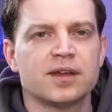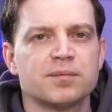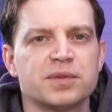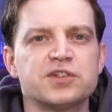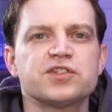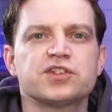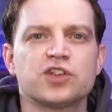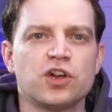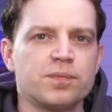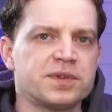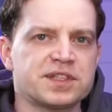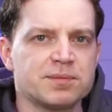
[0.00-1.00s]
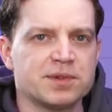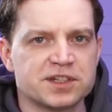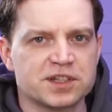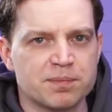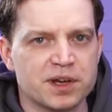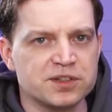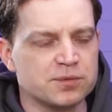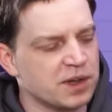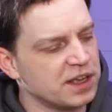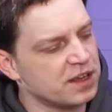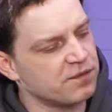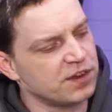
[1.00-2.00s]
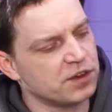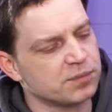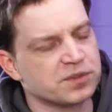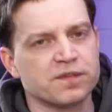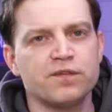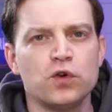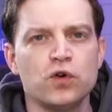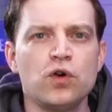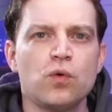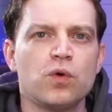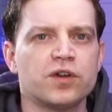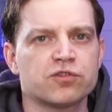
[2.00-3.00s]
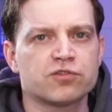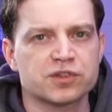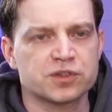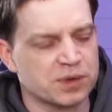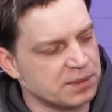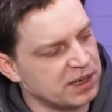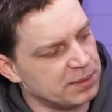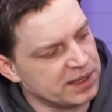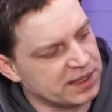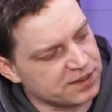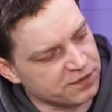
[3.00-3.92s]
Because the top is similar to the bottom, where you can fit up to four 120mm